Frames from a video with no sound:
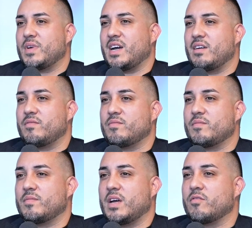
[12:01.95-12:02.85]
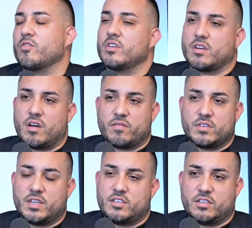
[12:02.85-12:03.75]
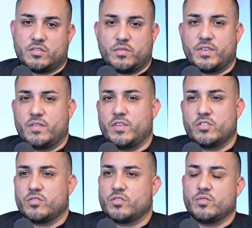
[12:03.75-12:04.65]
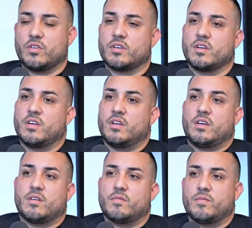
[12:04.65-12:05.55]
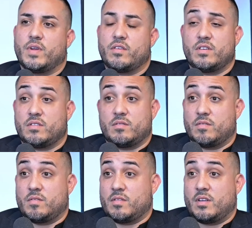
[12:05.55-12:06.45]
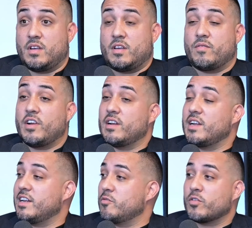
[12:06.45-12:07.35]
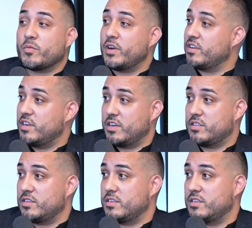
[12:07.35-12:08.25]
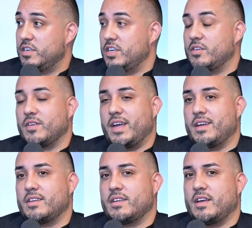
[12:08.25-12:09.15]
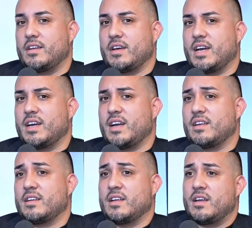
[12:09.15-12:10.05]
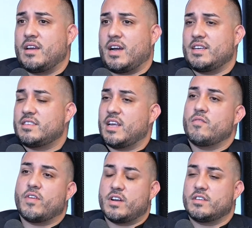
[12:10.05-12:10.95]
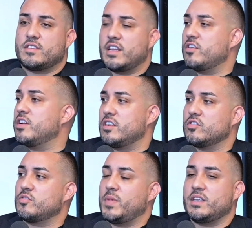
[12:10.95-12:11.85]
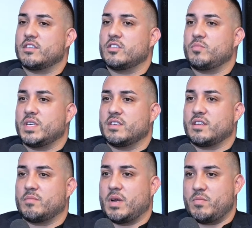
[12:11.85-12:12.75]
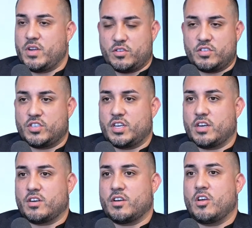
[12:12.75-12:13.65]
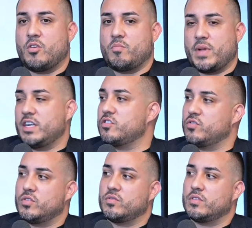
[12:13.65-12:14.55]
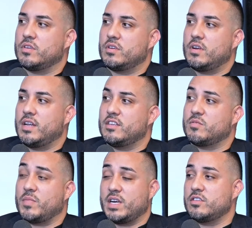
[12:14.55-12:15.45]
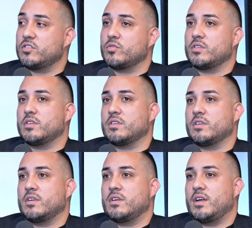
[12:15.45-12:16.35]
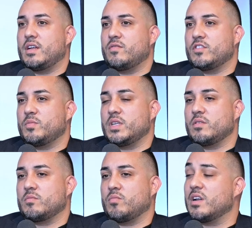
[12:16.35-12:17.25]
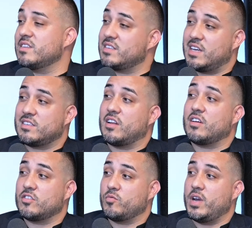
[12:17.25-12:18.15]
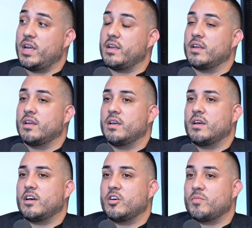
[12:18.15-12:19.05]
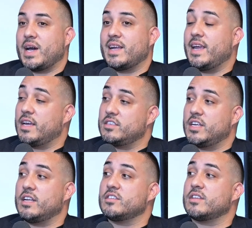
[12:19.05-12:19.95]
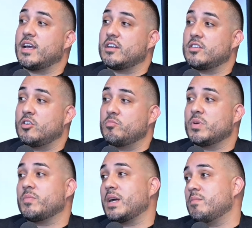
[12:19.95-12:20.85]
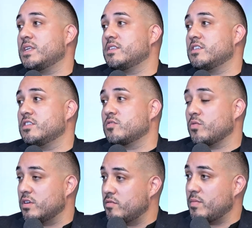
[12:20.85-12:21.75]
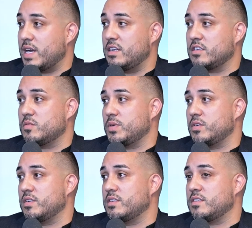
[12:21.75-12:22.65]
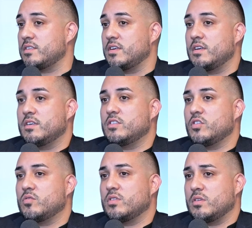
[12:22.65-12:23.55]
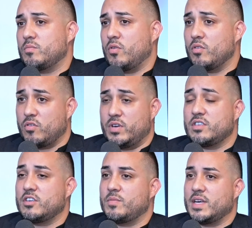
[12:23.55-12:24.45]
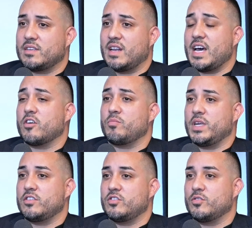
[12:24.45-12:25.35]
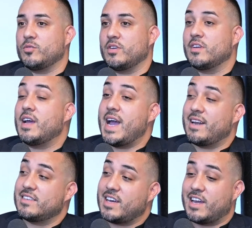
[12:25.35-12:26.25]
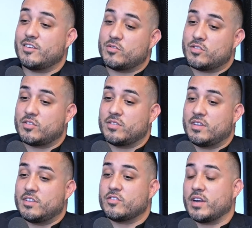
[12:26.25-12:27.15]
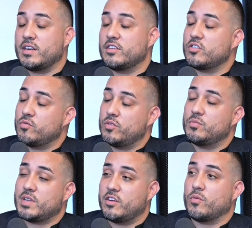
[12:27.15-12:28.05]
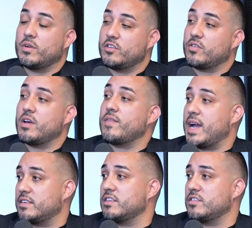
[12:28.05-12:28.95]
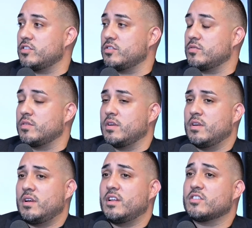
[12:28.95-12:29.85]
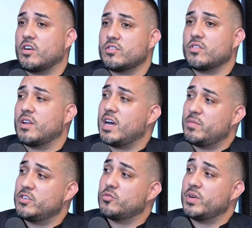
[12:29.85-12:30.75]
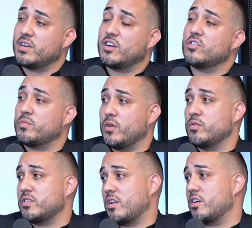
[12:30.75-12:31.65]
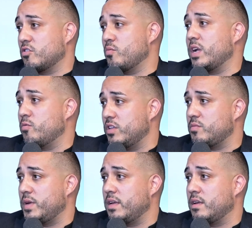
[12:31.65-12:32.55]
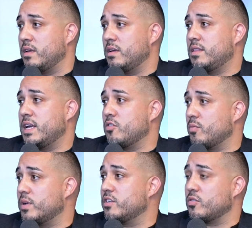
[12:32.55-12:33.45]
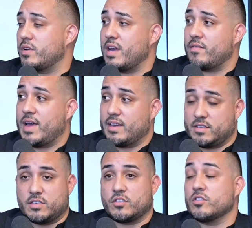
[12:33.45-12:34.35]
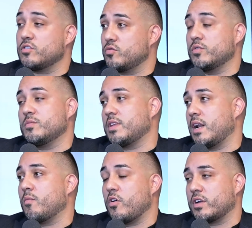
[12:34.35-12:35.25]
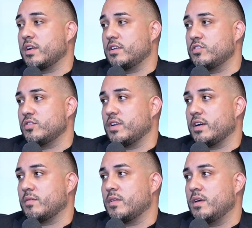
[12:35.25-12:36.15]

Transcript: I've gone into conversations with individuals who are very, very leaning one way or the other, and I stay very centered in those spaces because I'm here to share my truth, and it's my story. And if it's been politicized along the way, I can't change that. But my message is one of my experience. So the Poet Laureateship has allowed me to add a title so I can enter rooms I normally don't have access to. And it's also allowed me to bring other poets along the way with me that normally don't have access to those rooms that I'm walking into now.